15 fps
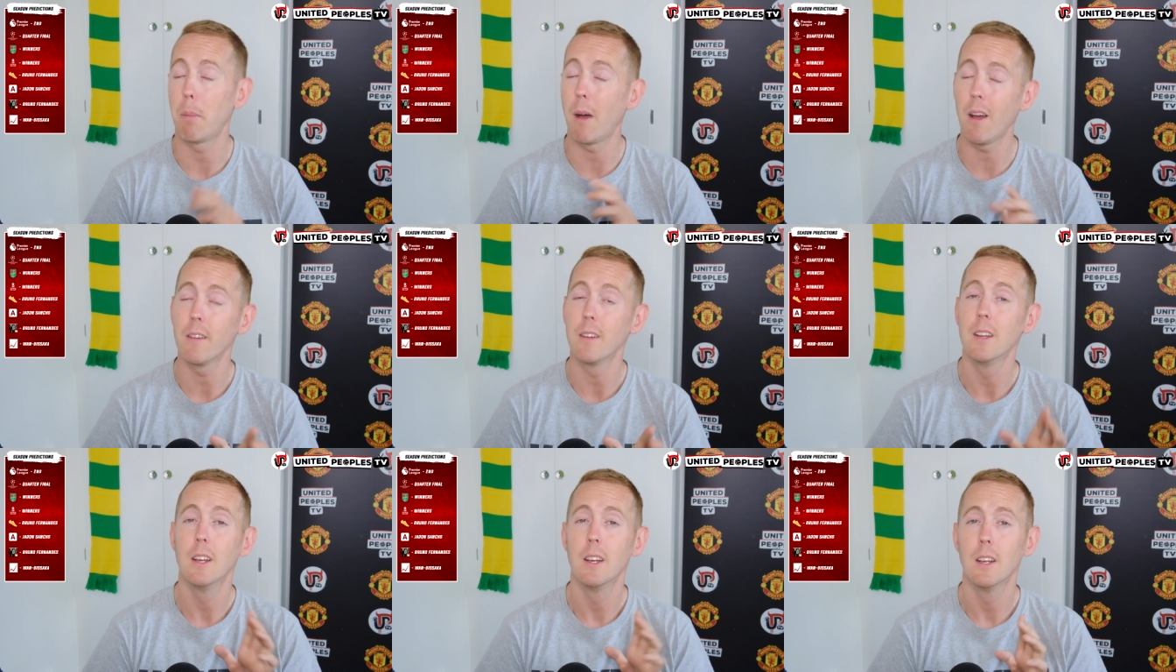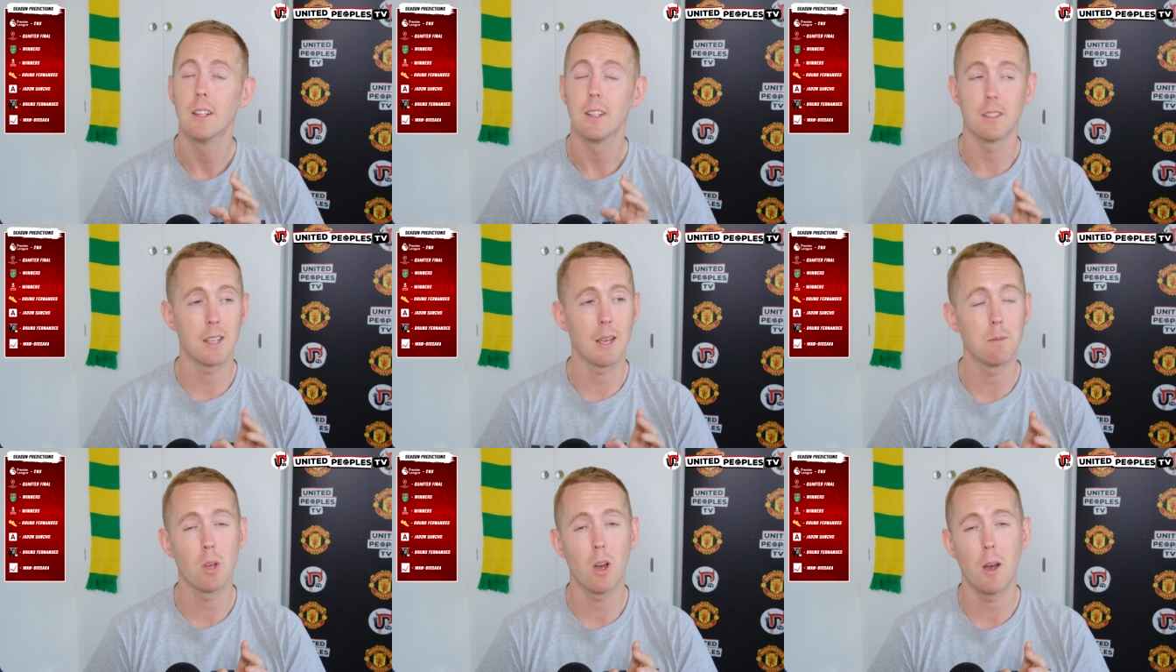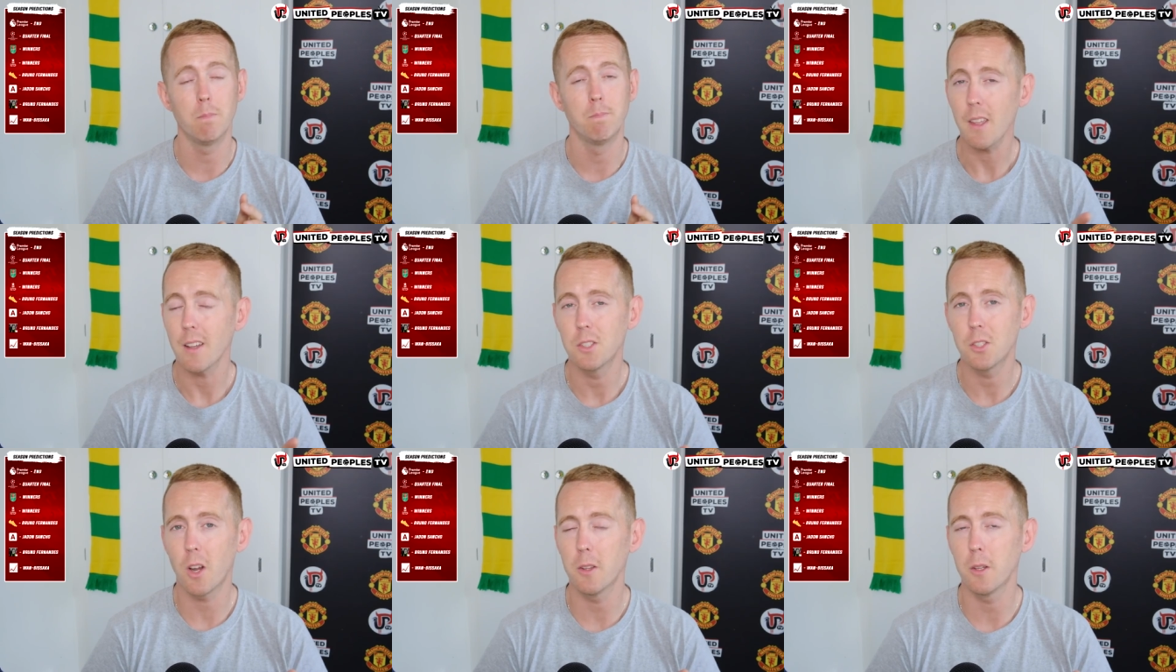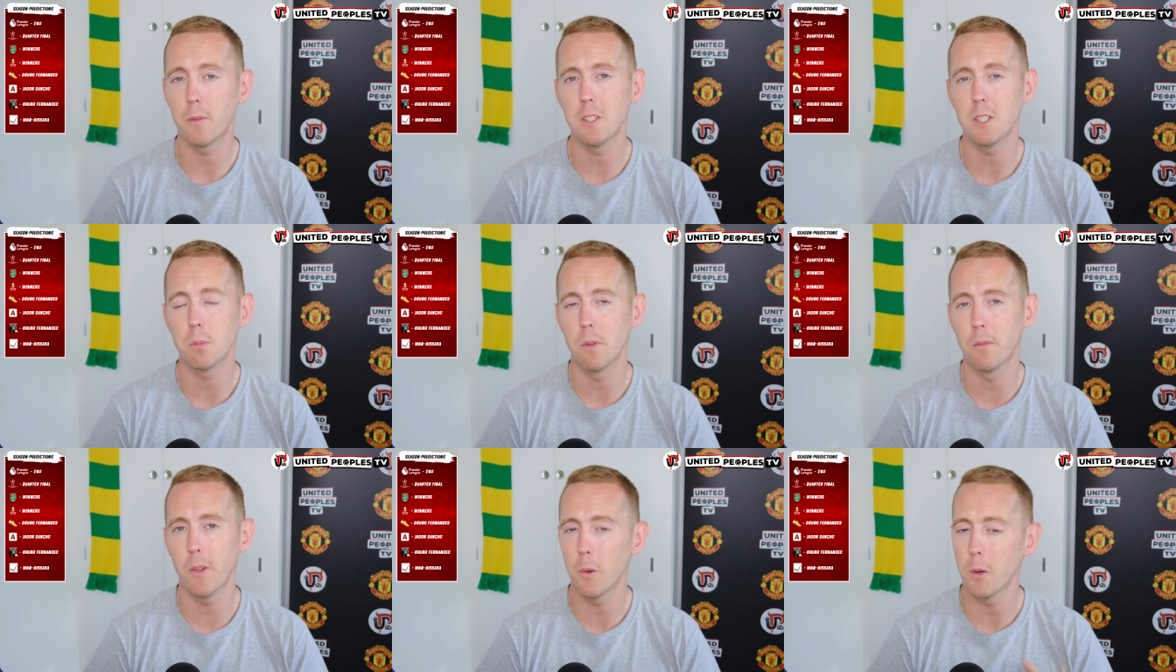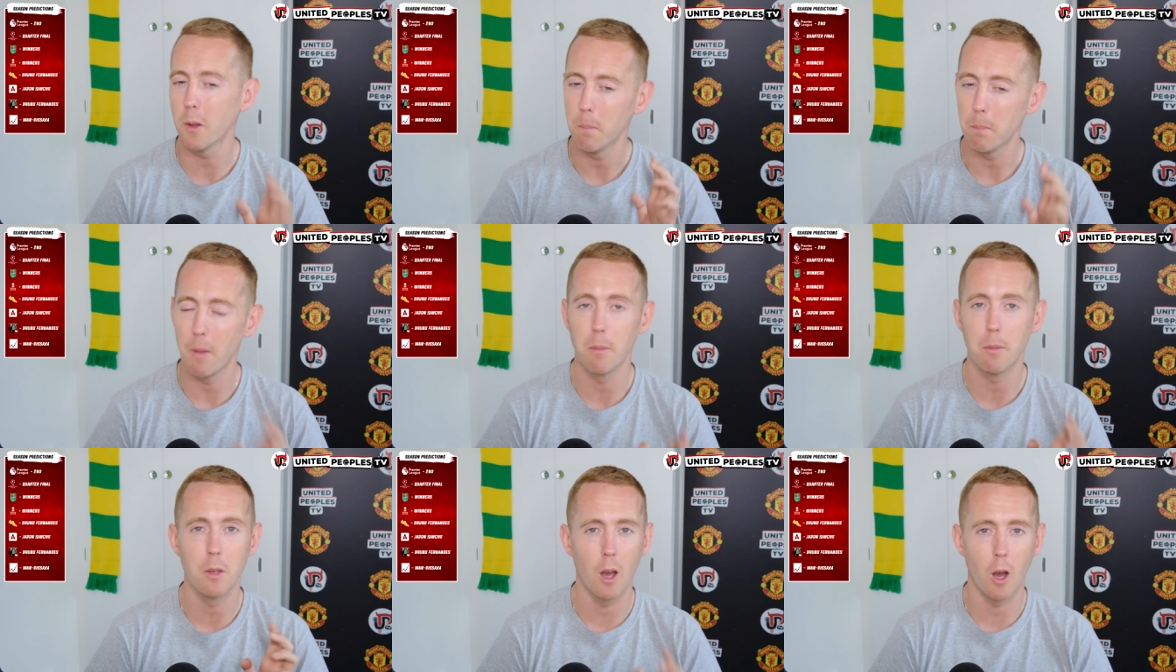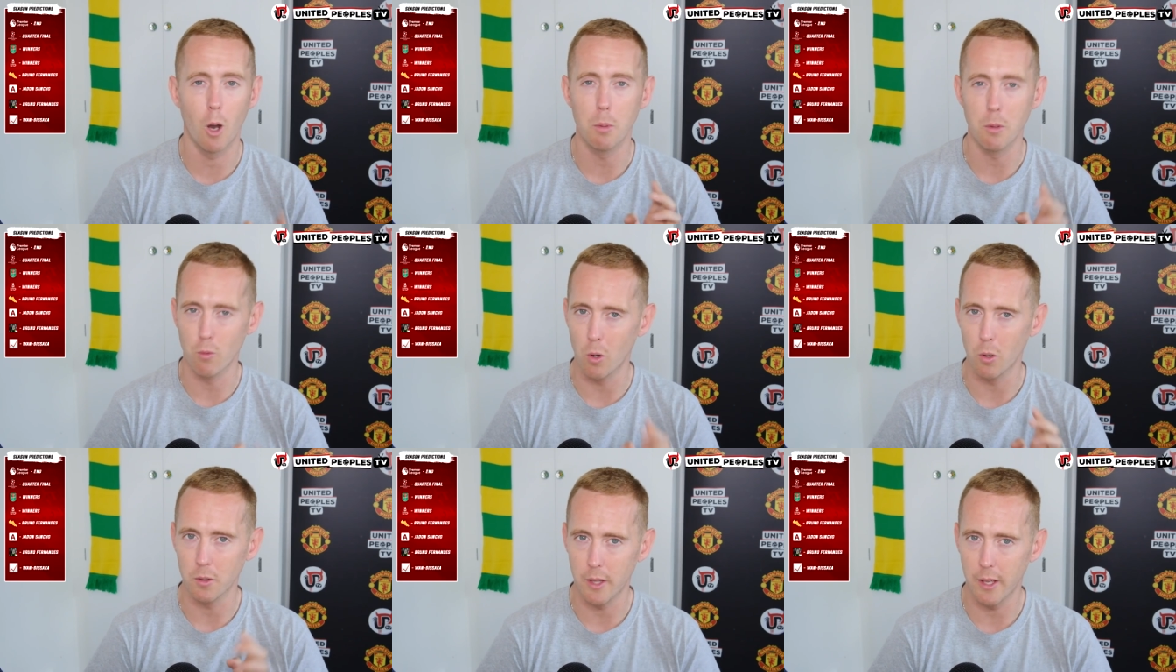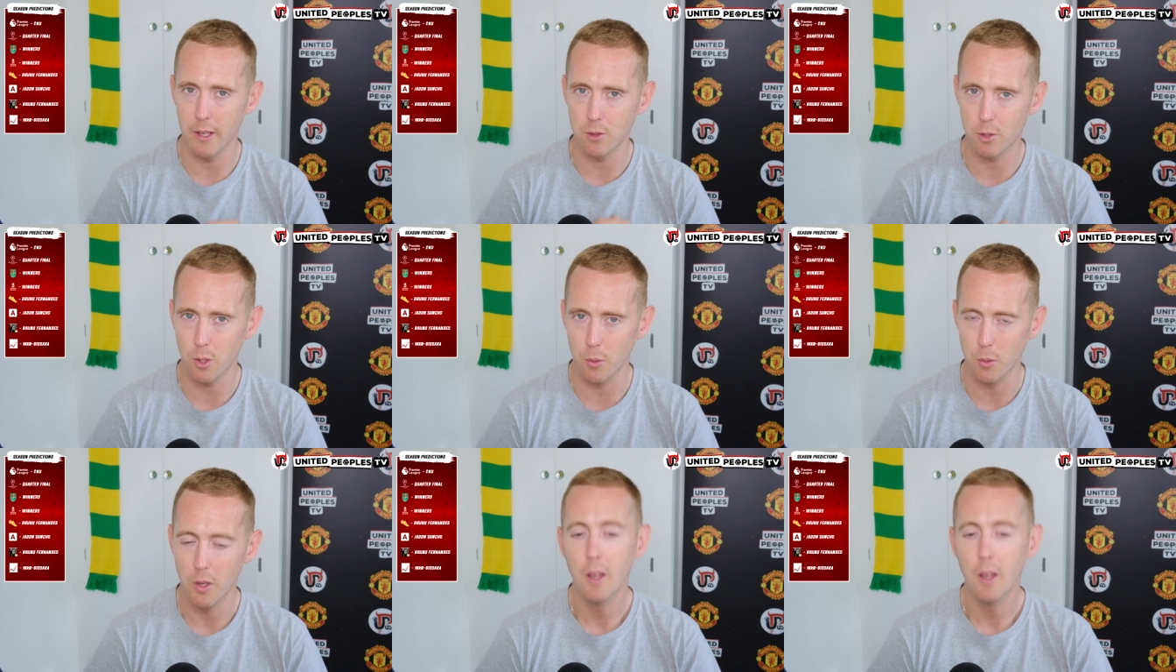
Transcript: But at the same time, sign a defensive midfielder, maybe I'll be wrong there too.